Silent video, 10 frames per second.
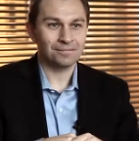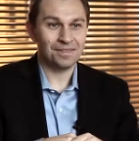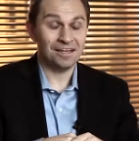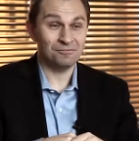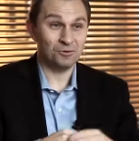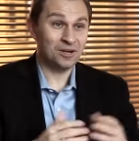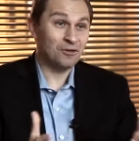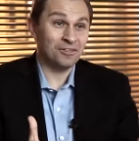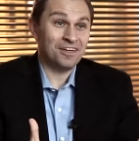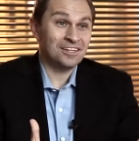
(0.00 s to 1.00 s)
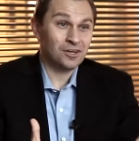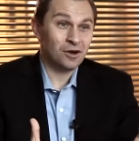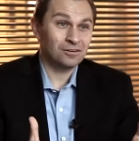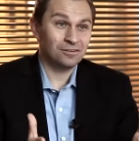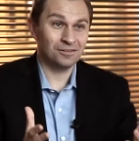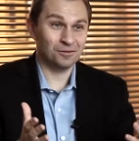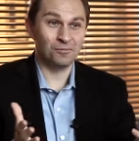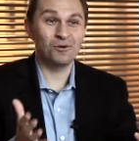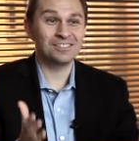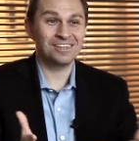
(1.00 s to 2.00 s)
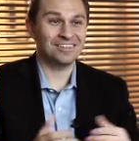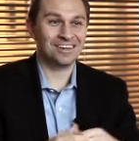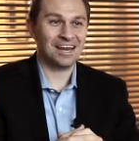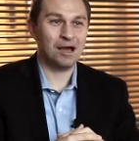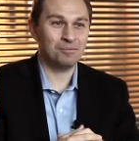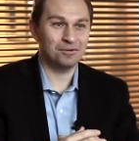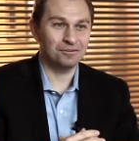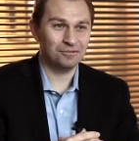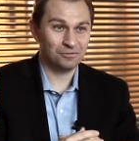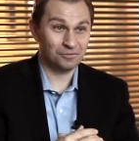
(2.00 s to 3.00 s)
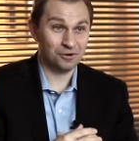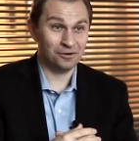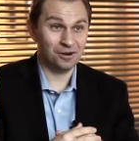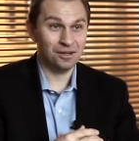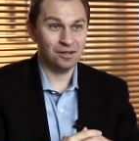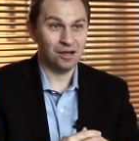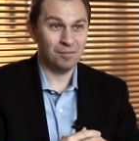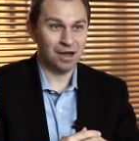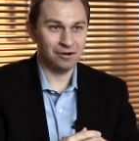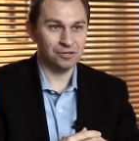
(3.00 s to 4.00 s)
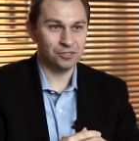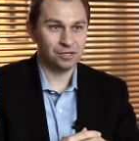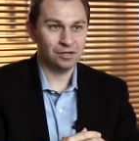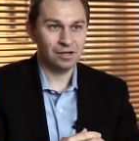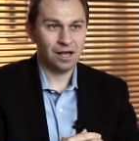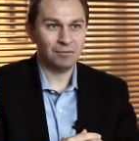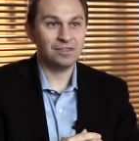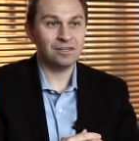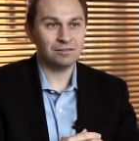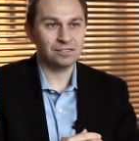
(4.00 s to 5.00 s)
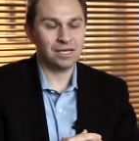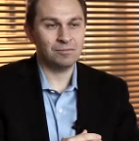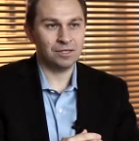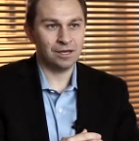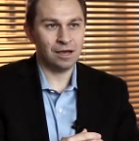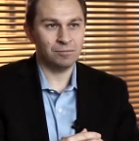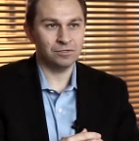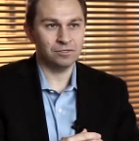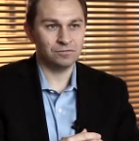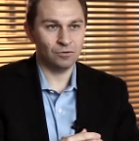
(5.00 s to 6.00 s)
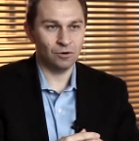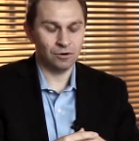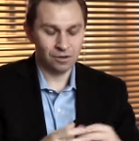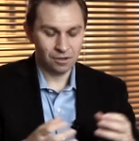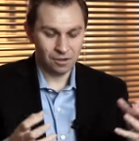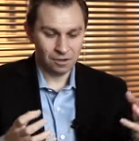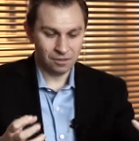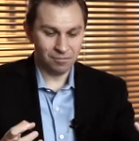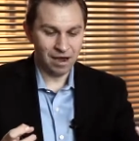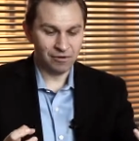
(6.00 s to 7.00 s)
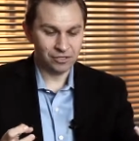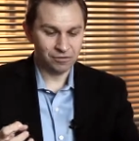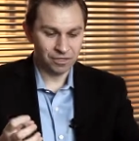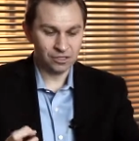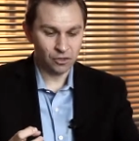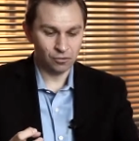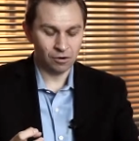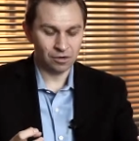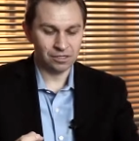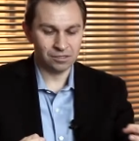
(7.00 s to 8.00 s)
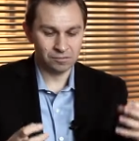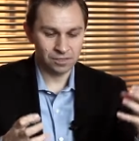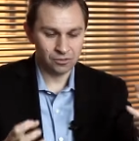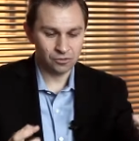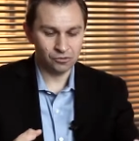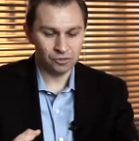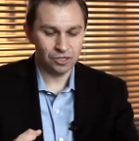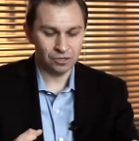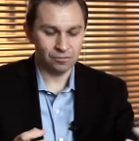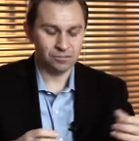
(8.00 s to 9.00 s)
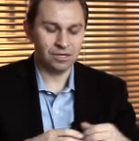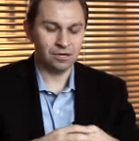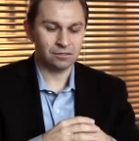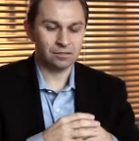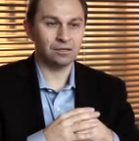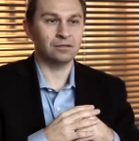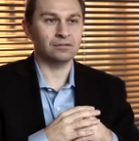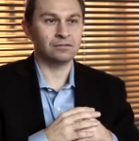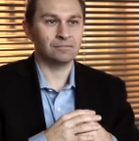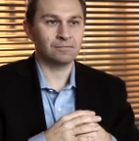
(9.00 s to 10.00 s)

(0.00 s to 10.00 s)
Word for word: And we know that that's the worst thing that can happen for a marriage. And we think the same thing happens for the marriage of these two organisms, these two genomes in our cells.